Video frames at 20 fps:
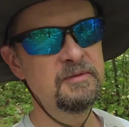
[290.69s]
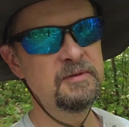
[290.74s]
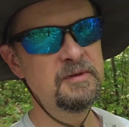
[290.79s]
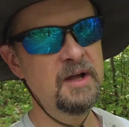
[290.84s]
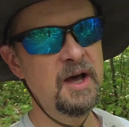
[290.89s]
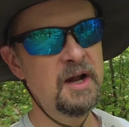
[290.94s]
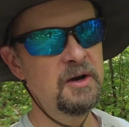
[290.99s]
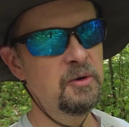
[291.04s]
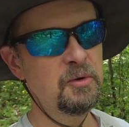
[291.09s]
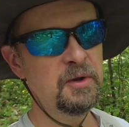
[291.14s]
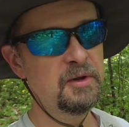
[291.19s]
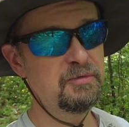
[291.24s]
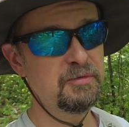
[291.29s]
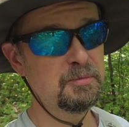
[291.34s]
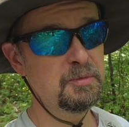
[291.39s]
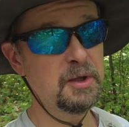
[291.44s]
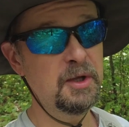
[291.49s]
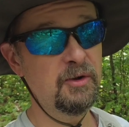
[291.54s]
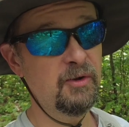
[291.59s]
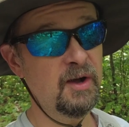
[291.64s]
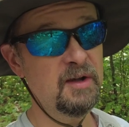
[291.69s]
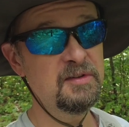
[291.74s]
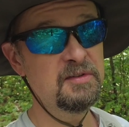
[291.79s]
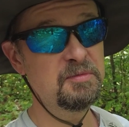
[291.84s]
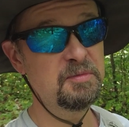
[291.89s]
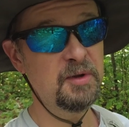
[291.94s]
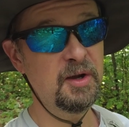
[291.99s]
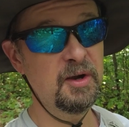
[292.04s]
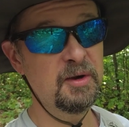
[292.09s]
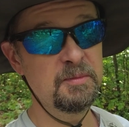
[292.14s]
Not only from the
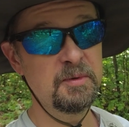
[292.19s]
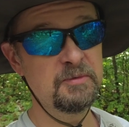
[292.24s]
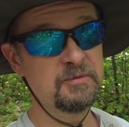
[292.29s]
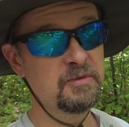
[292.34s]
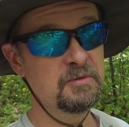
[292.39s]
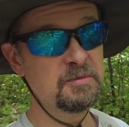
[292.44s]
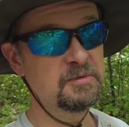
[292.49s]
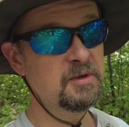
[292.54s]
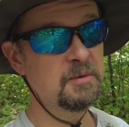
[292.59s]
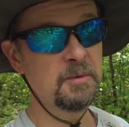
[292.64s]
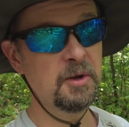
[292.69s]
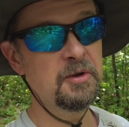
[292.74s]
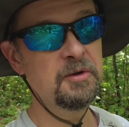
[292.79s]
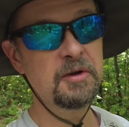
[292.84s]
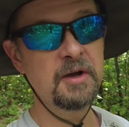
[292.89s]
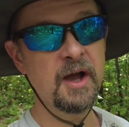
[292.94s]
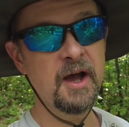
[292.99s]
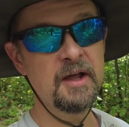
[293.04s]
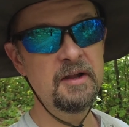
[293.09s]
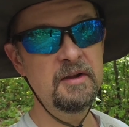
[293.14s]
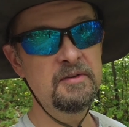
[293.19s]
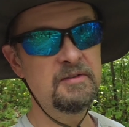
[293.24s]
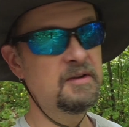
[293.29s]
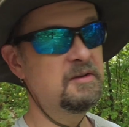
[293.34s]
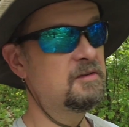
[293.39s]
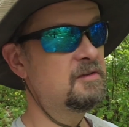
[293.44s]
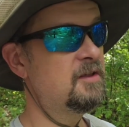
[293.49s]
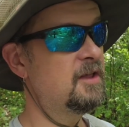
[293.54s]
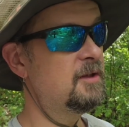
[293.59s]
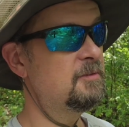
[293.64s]
aggressive player, but from some other guy that's
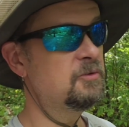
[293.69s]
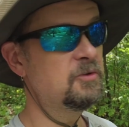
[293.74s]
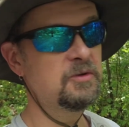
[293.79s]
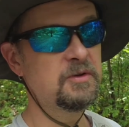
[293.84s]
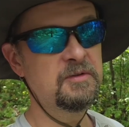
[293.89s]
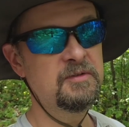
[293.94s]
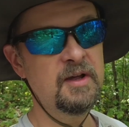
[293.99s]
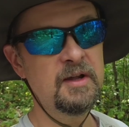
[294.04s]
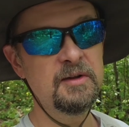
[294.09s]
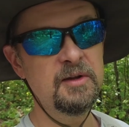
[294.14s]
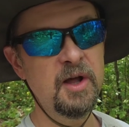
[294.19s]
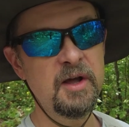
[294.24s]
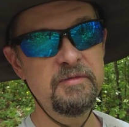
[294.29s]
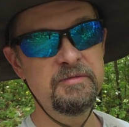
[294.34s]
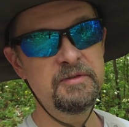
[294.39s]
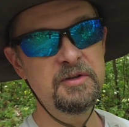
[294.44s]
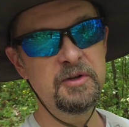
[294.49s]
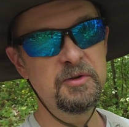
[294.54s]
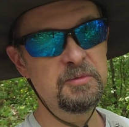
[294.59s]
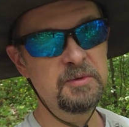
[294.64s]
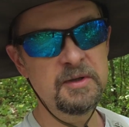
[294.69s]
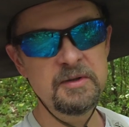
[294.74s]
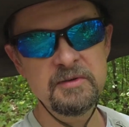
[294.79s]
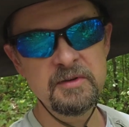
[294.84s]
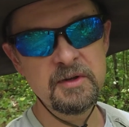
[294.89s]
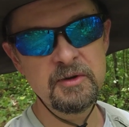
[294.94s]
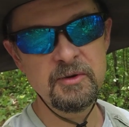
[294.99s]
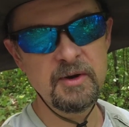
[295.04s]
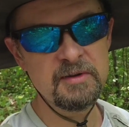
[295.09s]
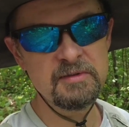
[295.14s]
at the table that's on life tilt because
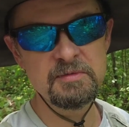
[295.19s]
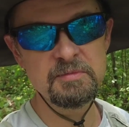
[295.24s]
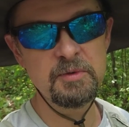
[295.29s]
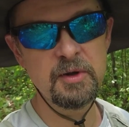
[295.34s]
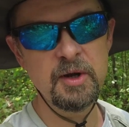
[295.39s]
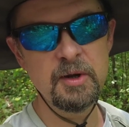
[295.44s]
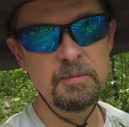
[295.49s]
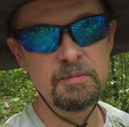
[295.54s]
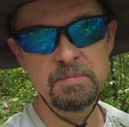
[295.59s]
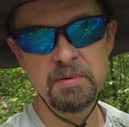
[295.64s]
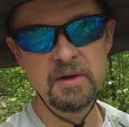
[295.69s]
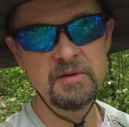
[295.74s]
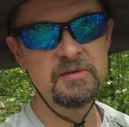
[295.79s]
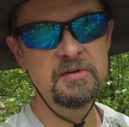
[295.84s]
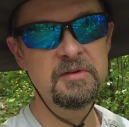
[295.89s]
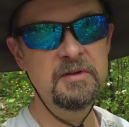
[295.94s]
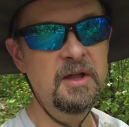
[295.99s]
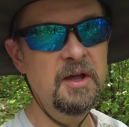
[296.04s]
the aggressive player busted